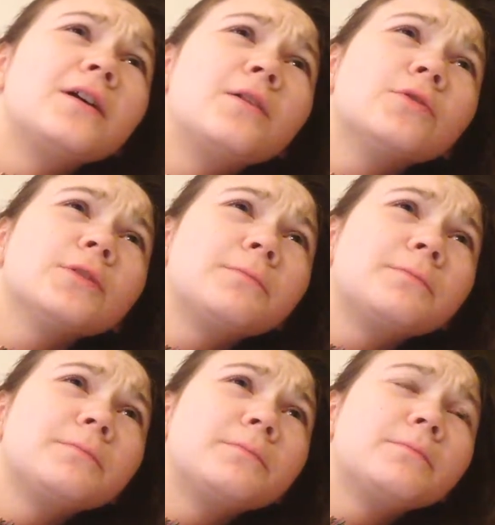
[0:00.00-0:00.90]
I
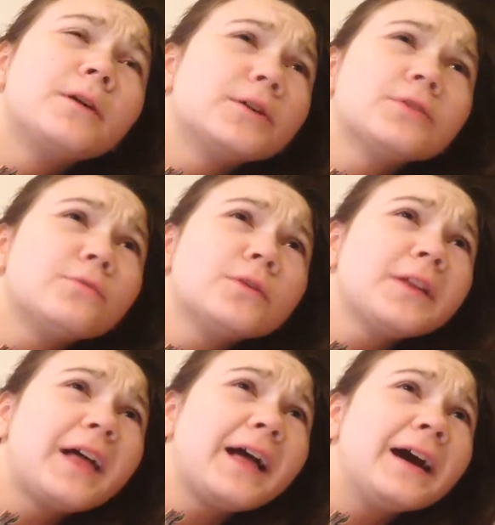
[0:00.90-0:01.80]
don't want
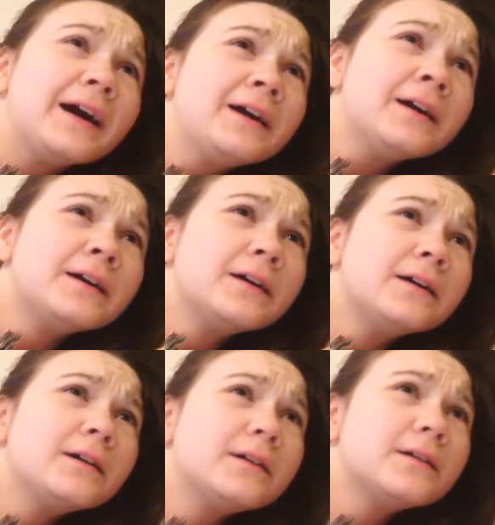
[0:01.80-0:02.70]
that.
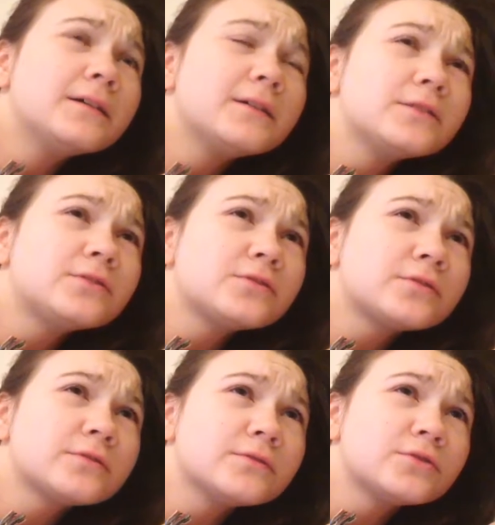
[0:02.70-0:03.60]
Well,
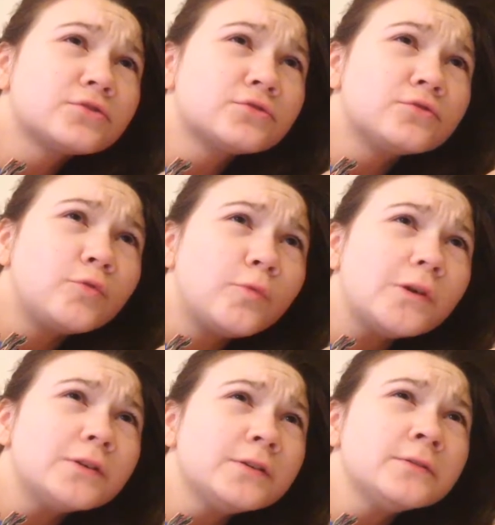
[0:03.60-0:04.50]
just a short
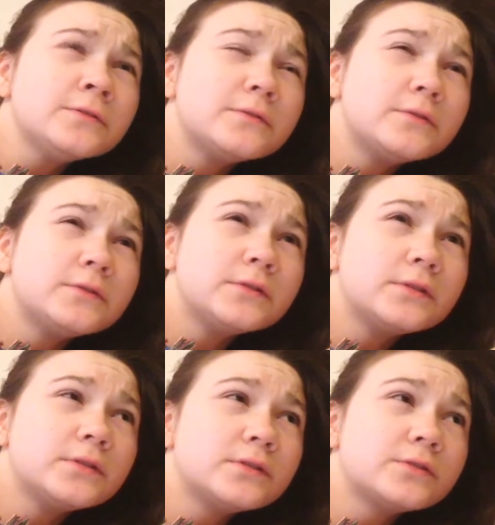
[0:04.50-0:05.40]
one.
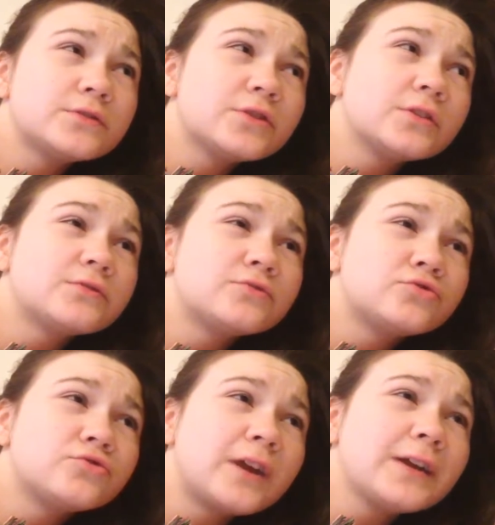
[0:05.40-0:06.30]
Because I
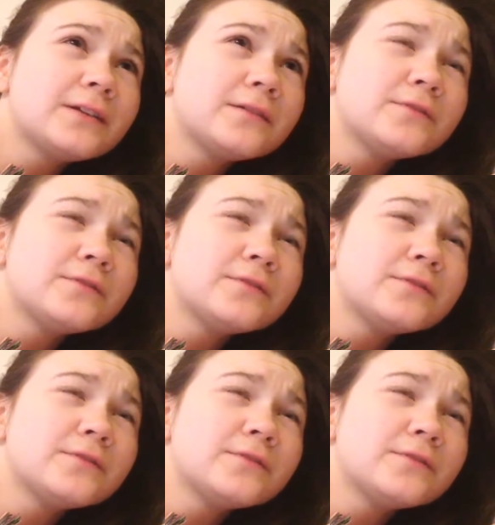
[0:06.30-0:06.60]
drank.